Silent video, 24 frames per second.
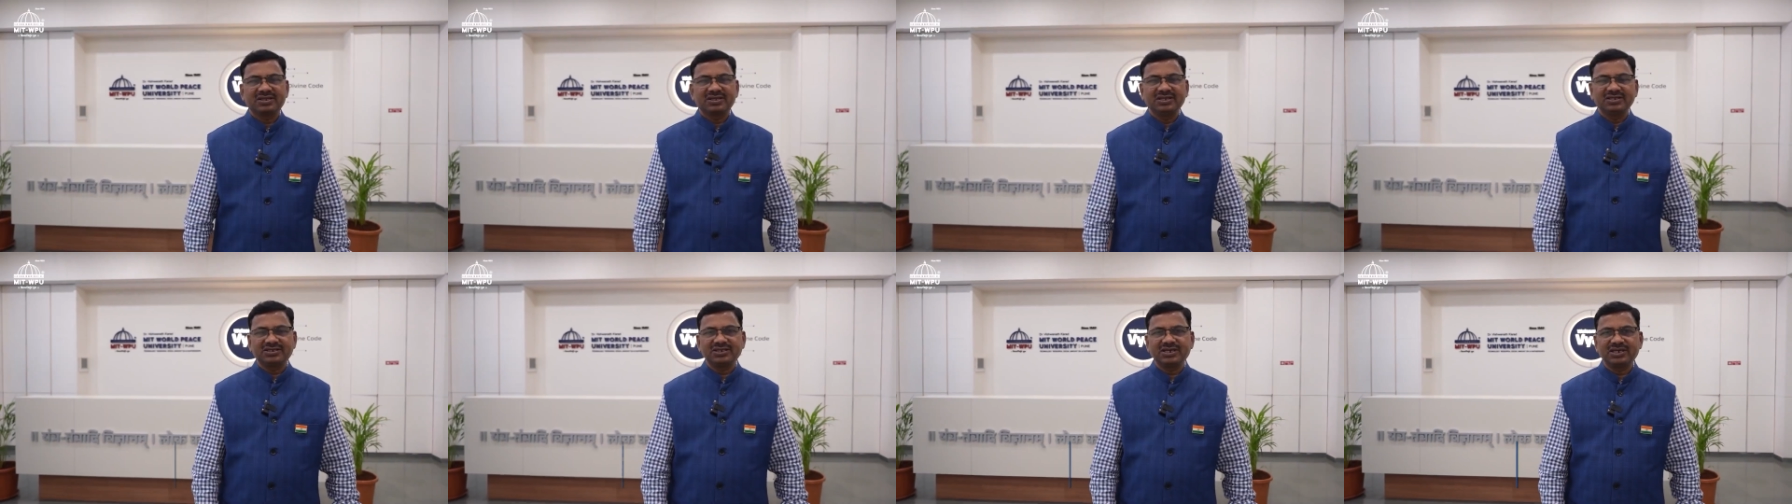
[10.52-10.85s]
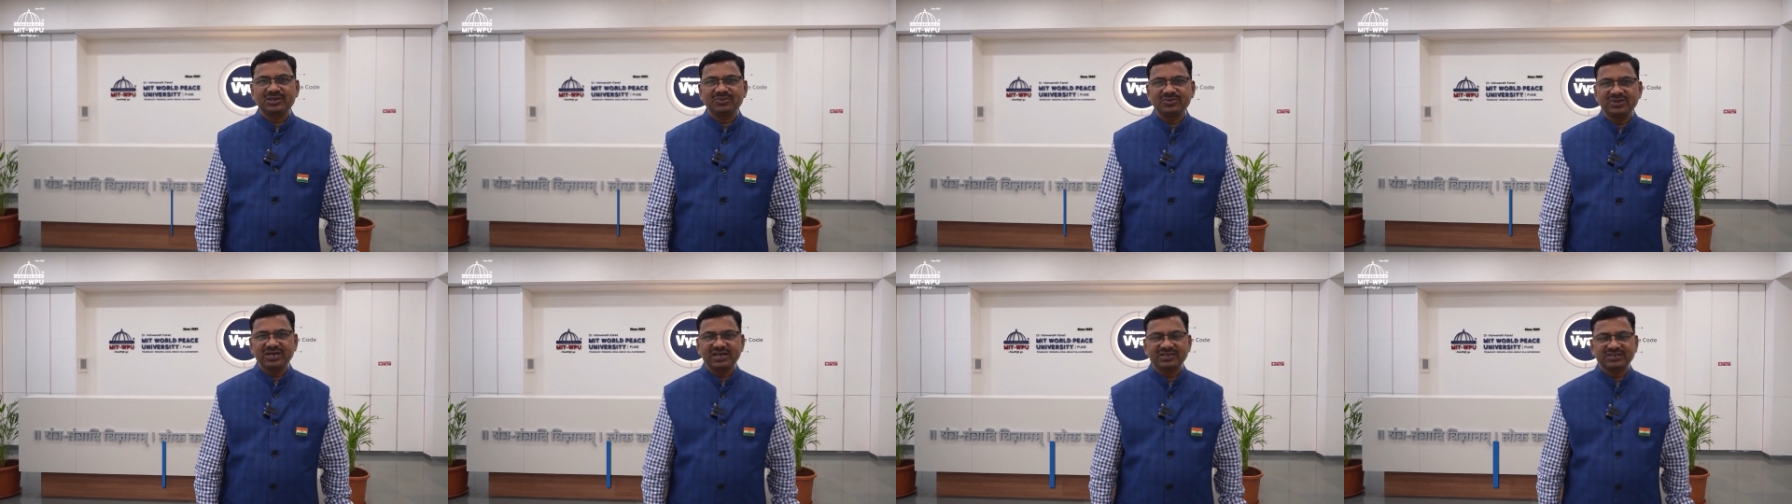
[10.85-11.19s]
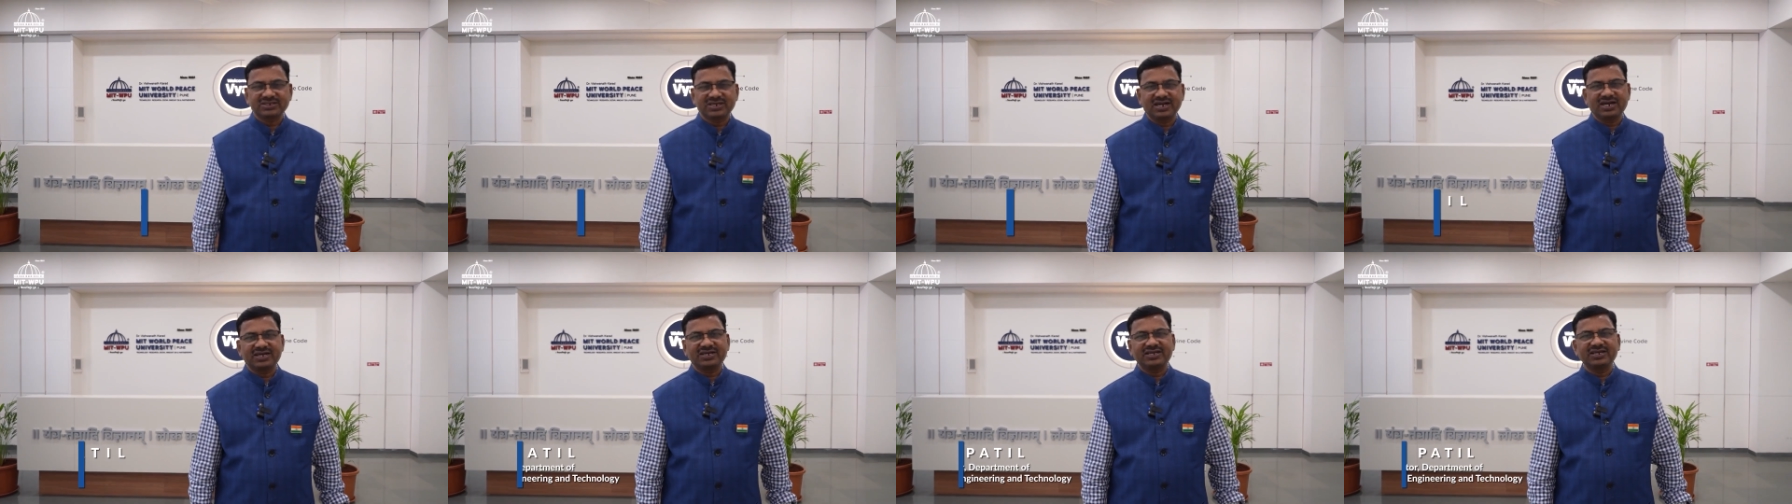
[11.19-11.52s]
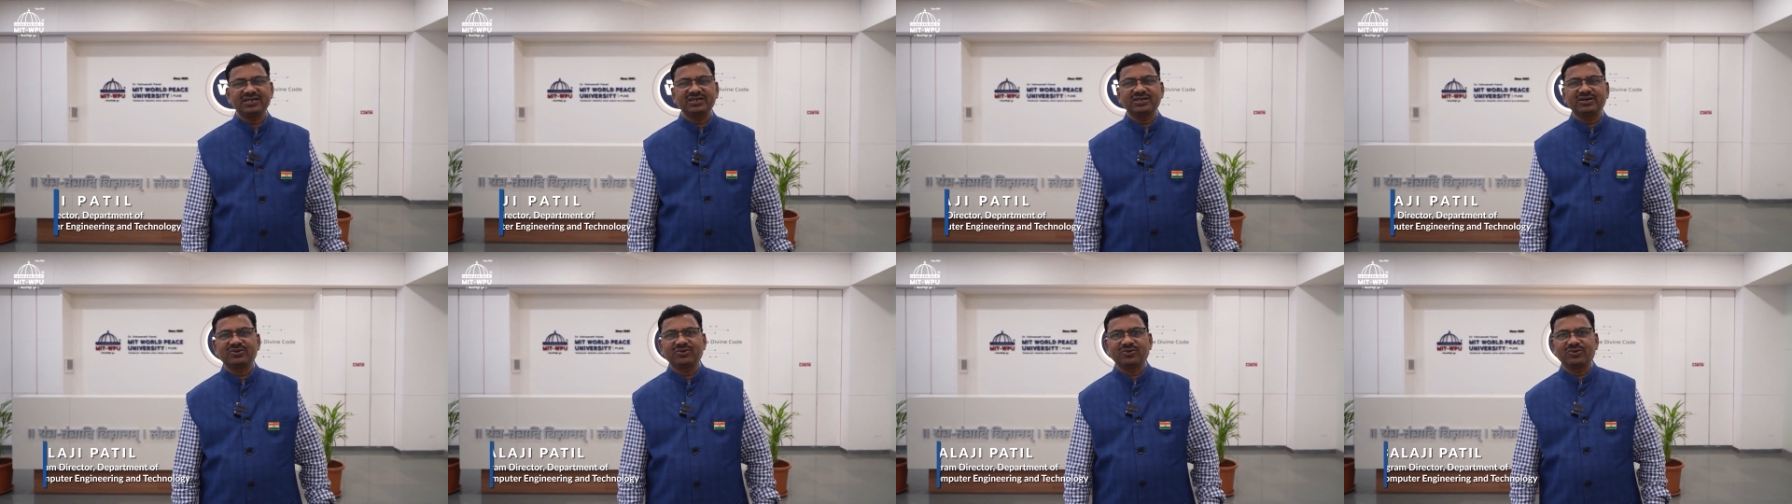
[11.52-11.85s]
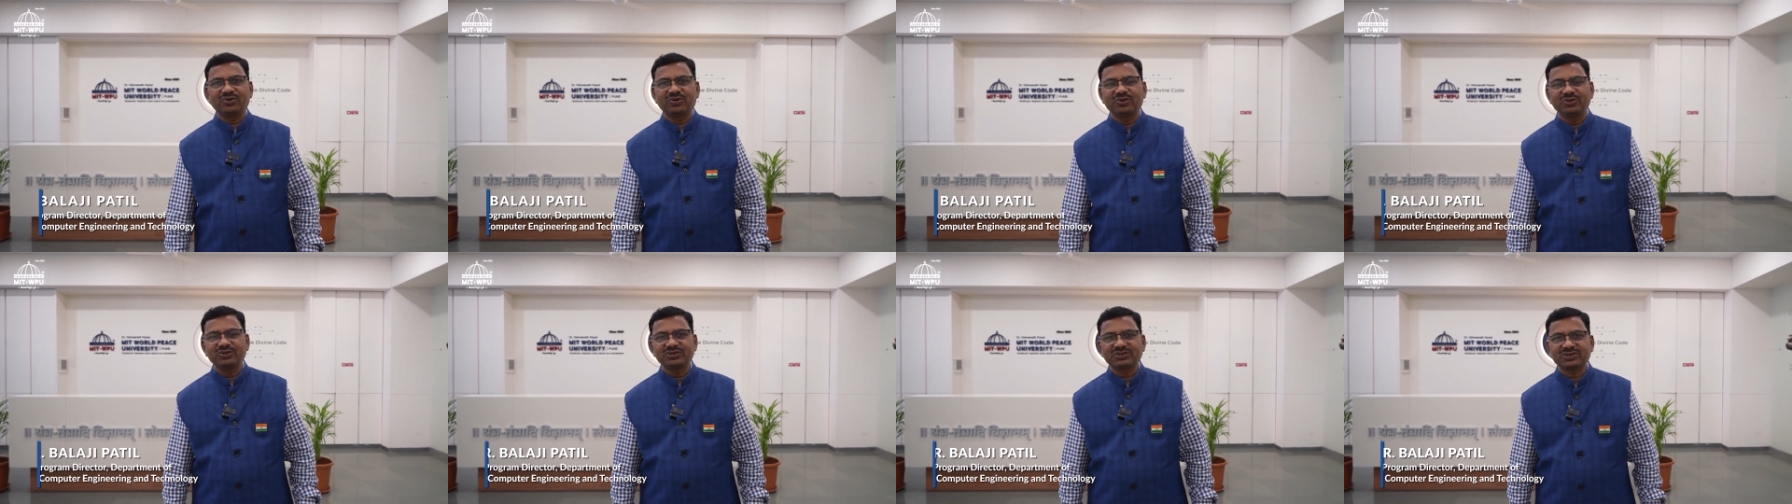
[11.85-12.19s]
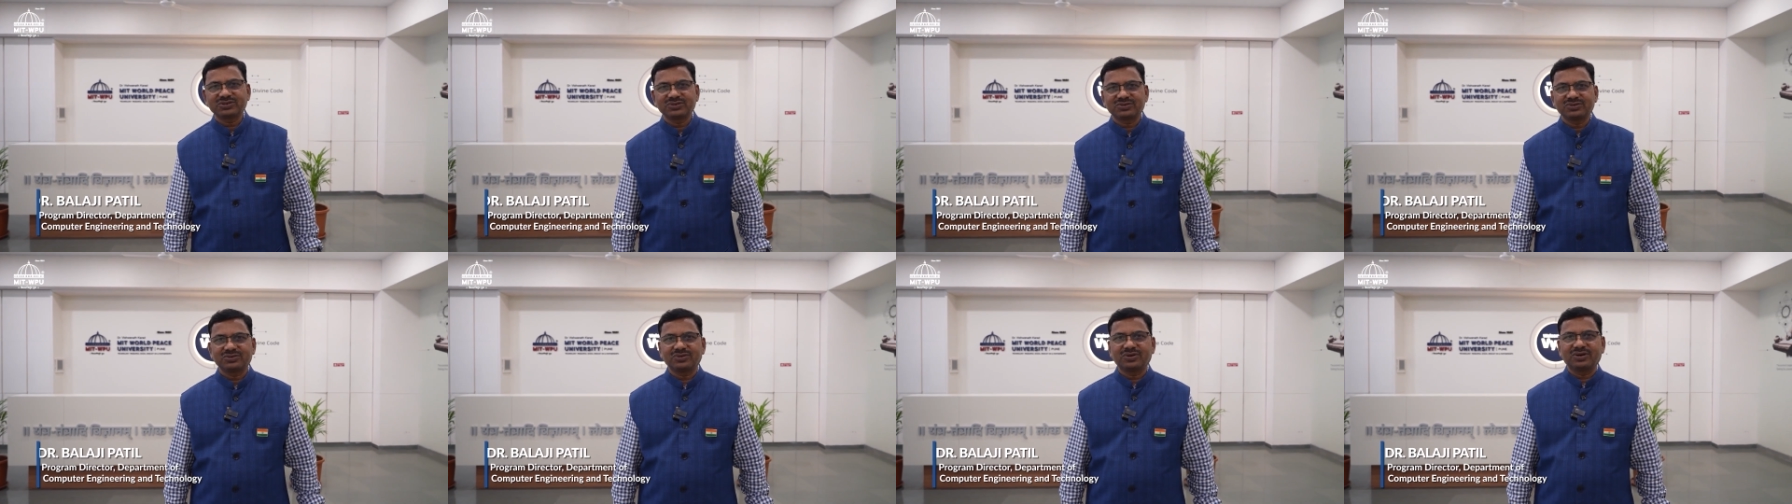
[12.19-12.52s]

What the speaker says: This year we are starting the course